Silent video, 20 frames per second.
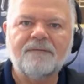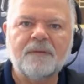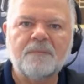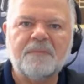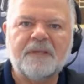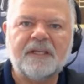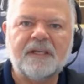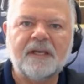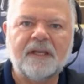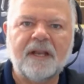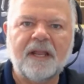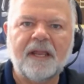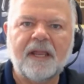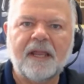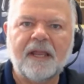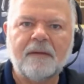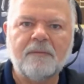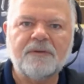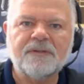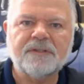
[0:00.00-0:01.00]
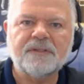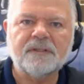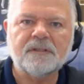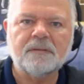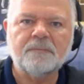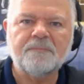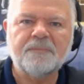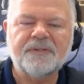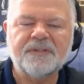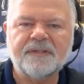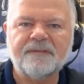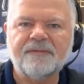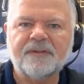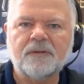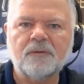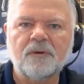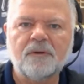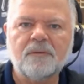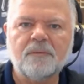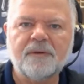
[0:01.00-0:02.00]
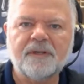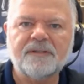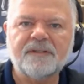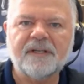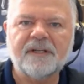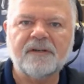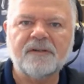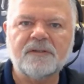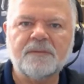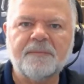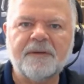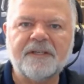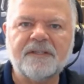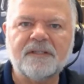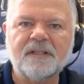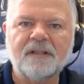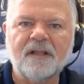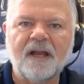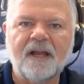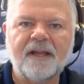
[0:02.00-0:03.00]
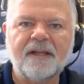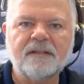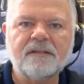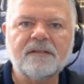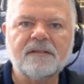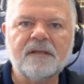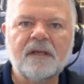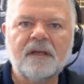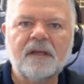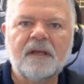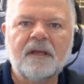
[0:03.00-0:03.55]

the PNAA, which is the Pacific Northwest Aerospace Alliance.